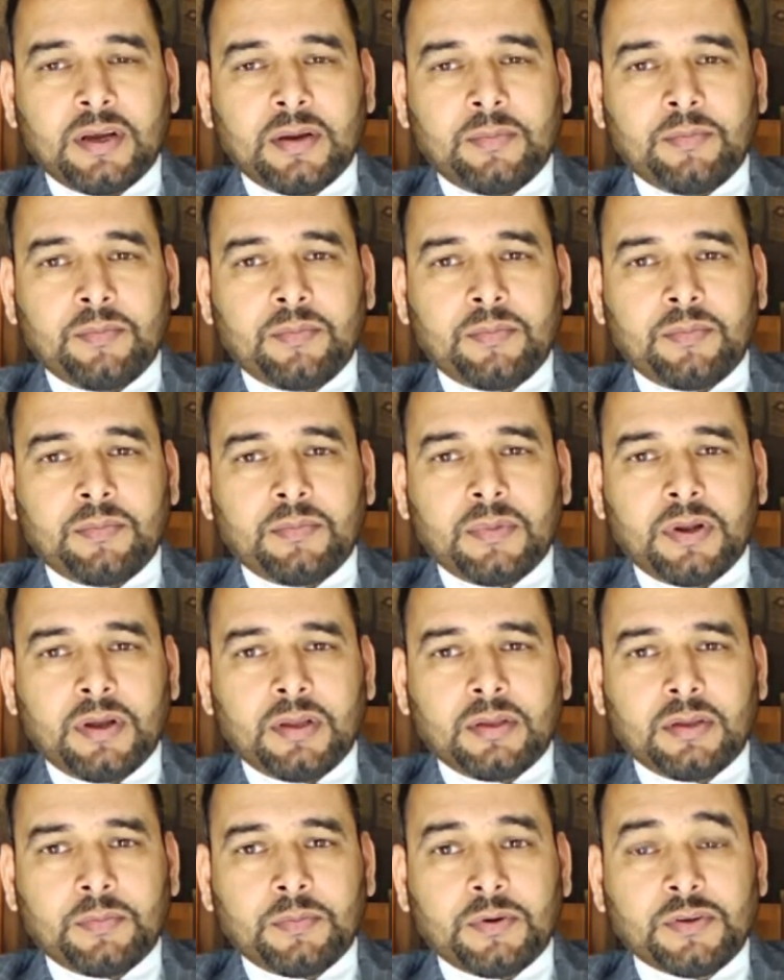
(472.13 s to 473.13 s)
I'm
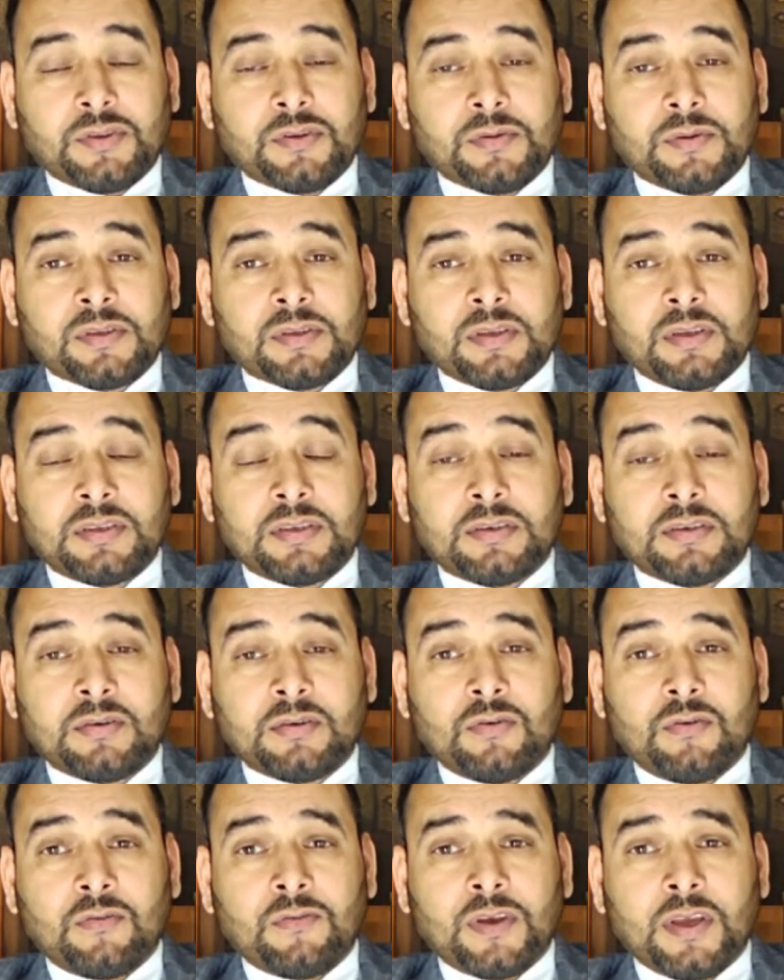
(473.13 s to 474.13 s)
the Principal
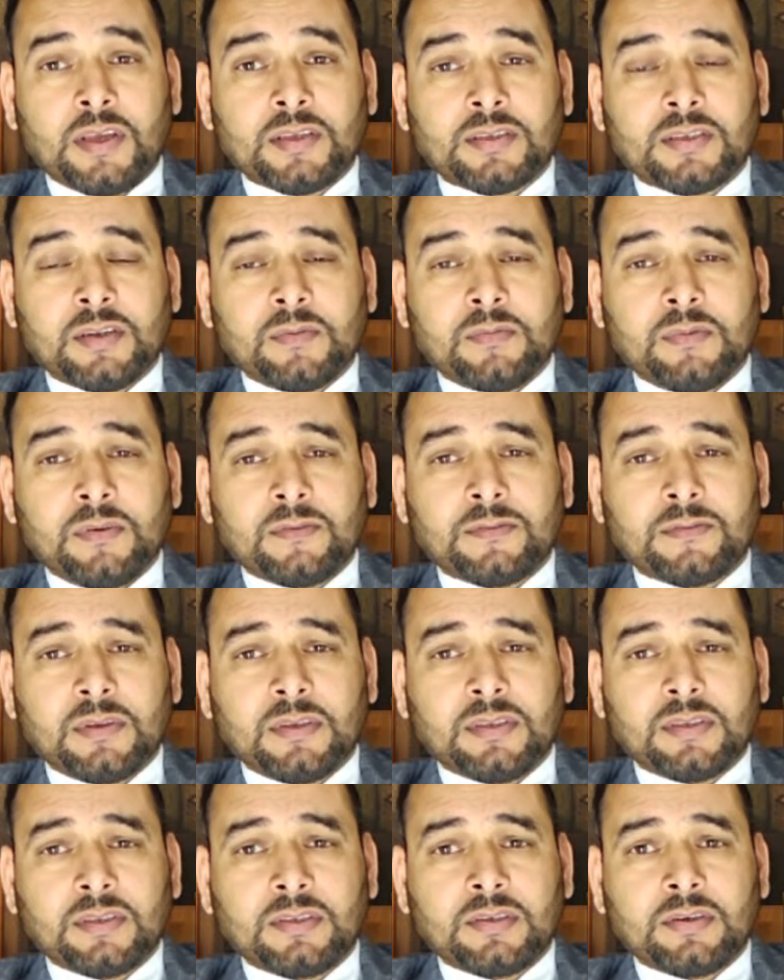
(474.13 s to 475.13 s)
Solicitor of SW
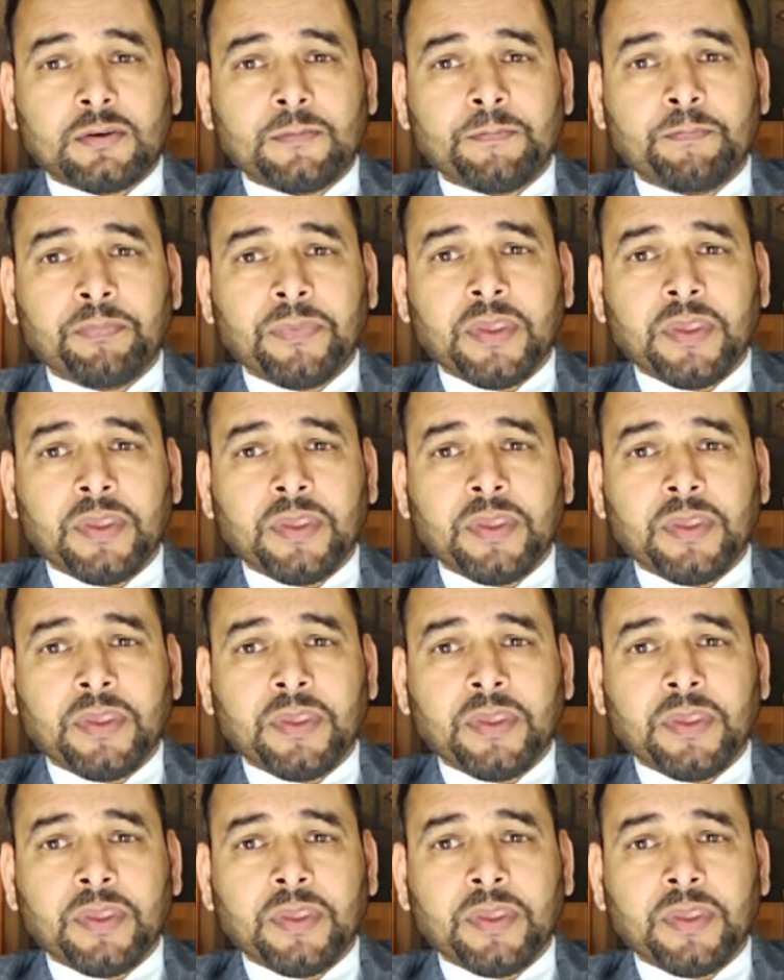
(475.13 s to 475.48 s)
Solicitor.